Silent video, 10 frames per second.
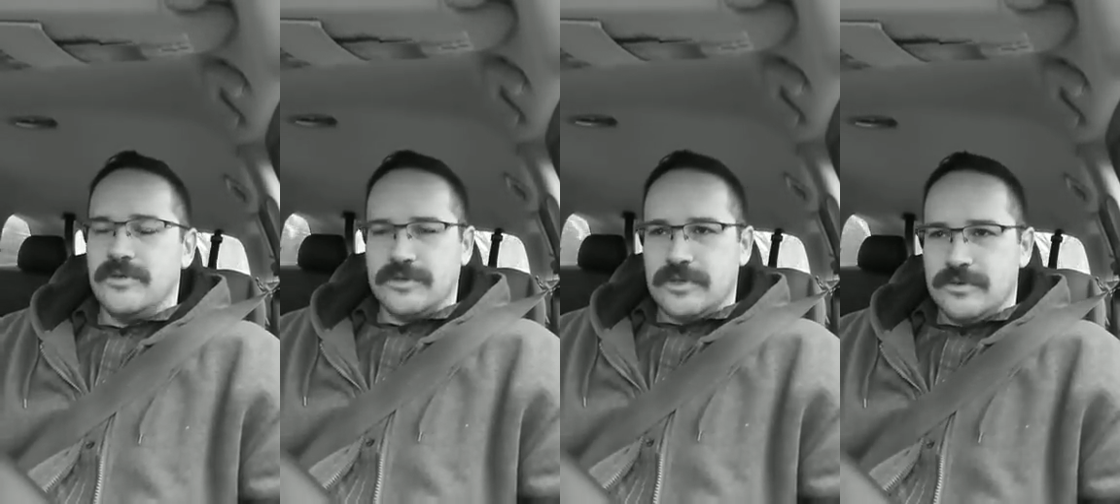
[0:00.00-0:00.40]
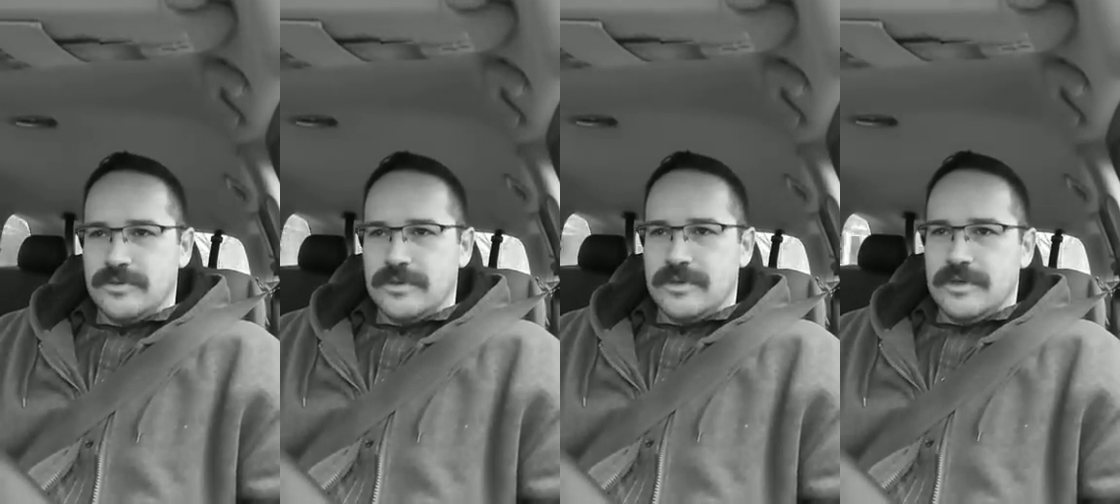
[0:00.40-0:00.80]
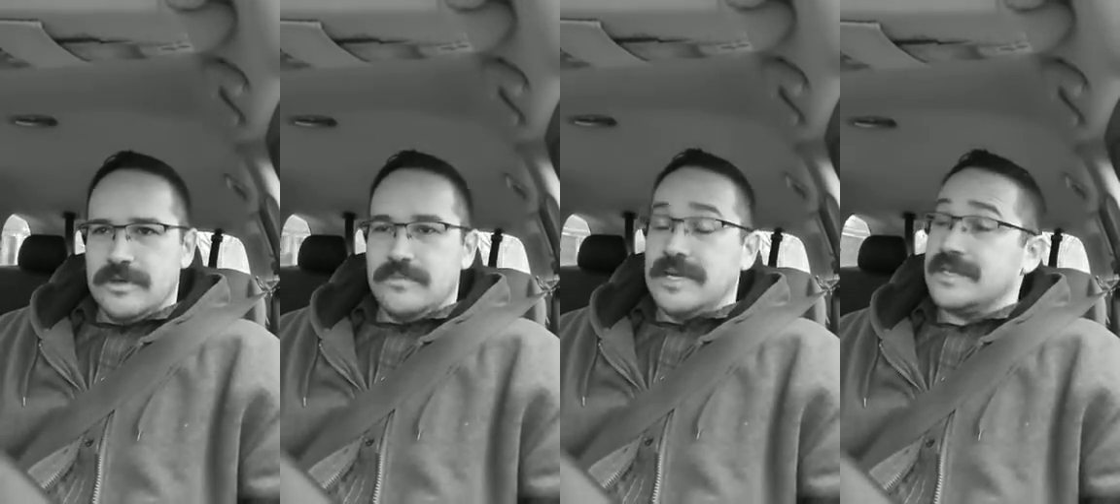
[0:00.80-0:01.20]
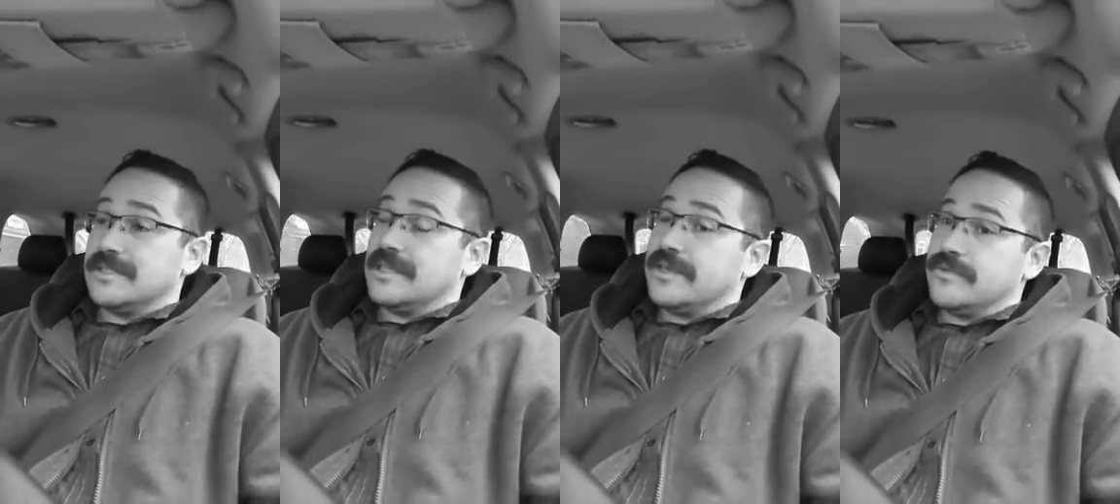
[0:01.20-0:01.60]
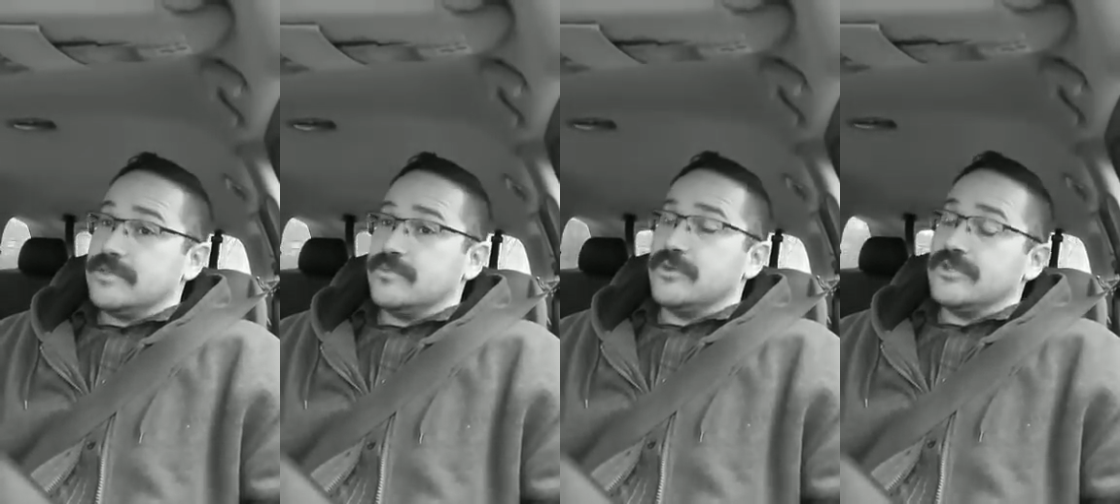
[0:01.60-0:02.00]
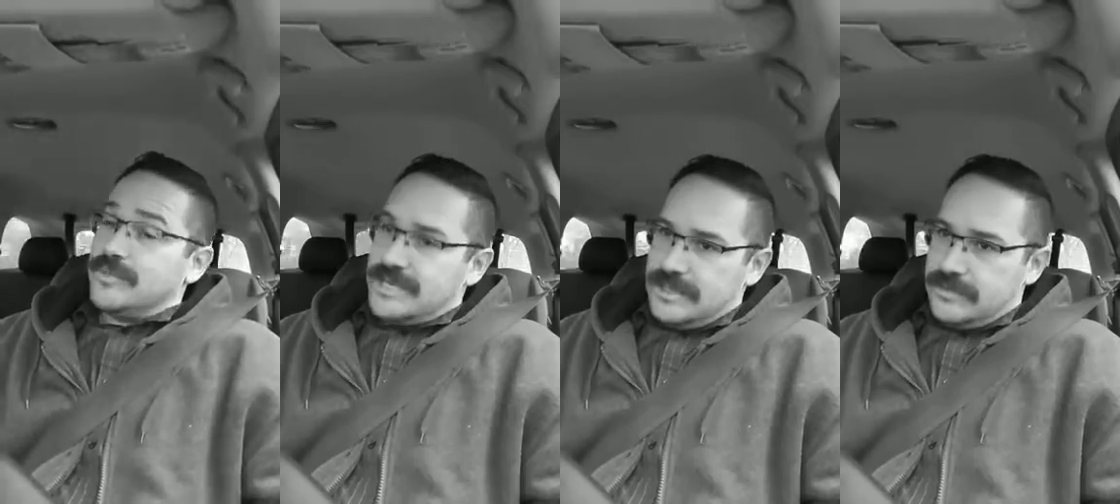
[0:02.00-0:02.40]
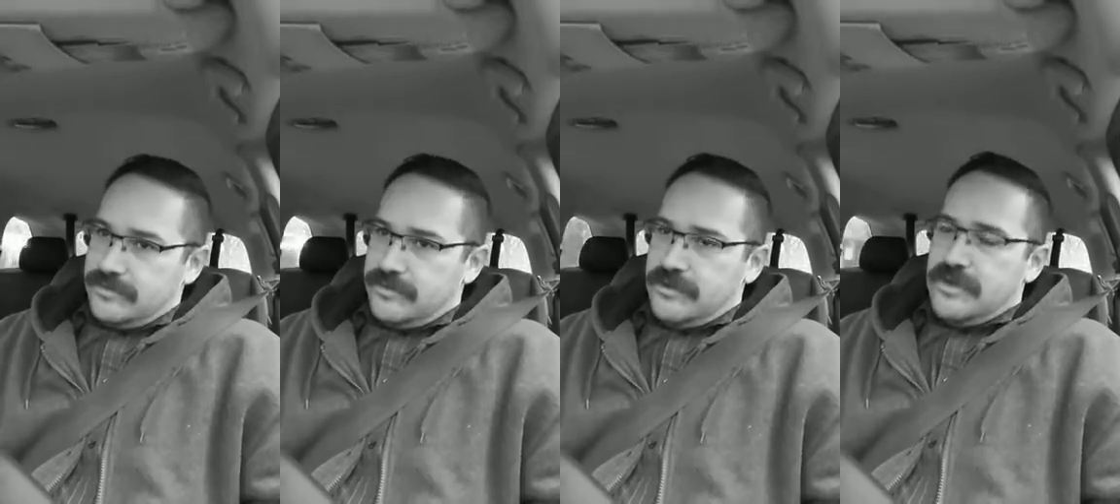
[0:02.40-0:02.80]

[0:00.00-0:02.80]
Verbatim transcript: Also, because the language is more expressive,